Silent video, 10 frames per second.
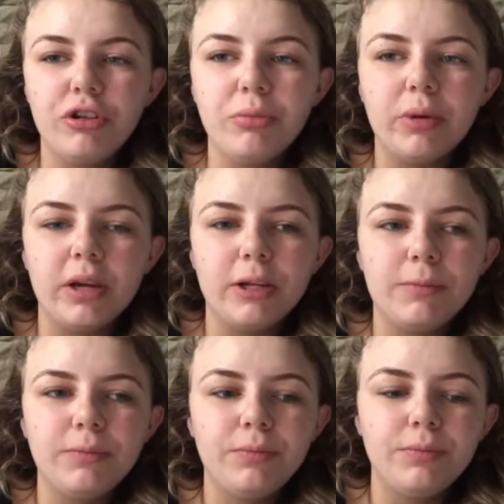an
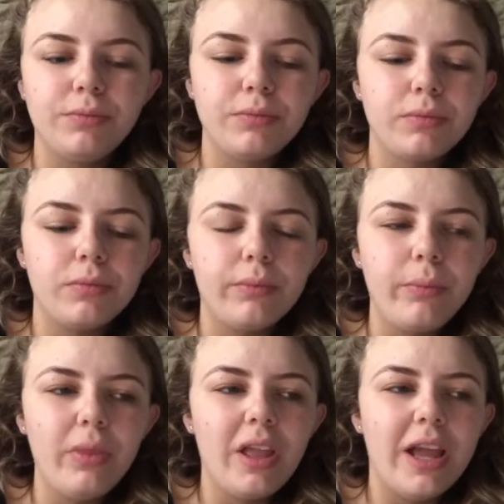Uber,
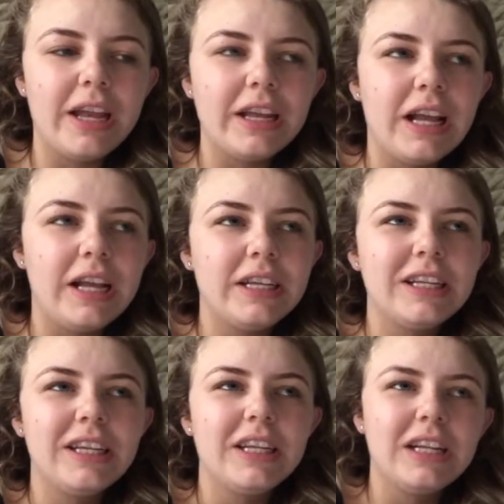and,
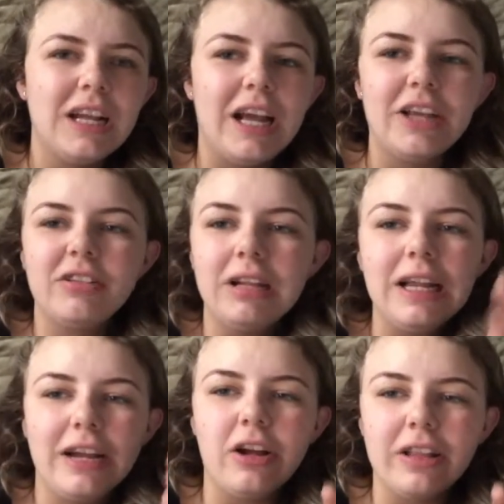like, I usually
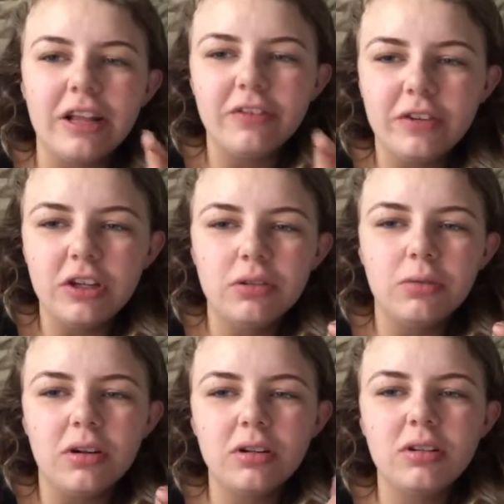click on, like, the first
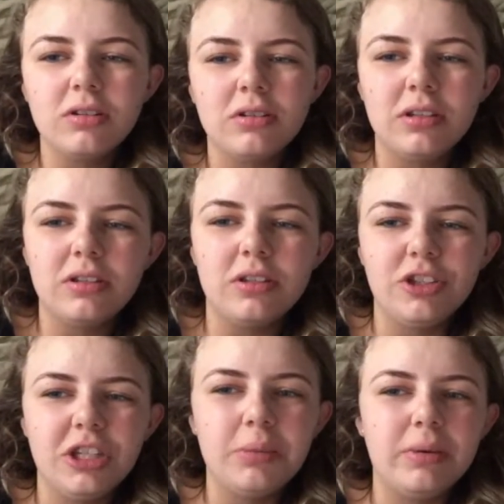one, because it's the
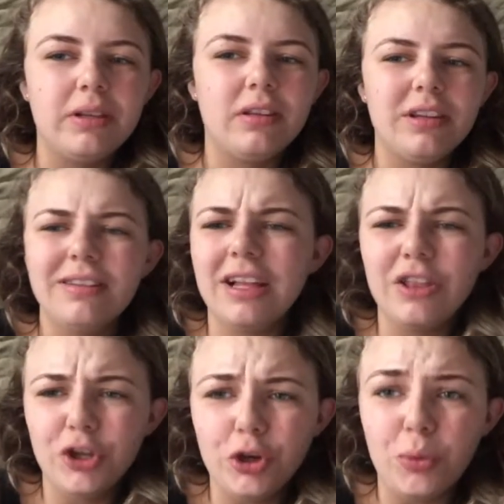cheapest, and it's,
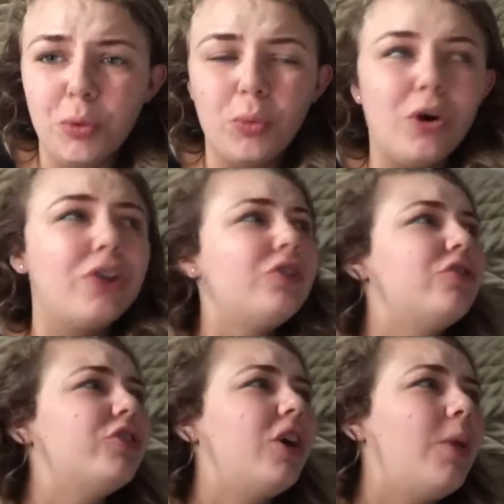like, the normal one,
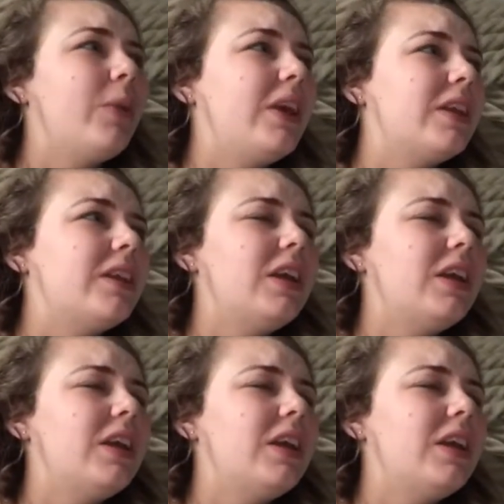do you know what I mean?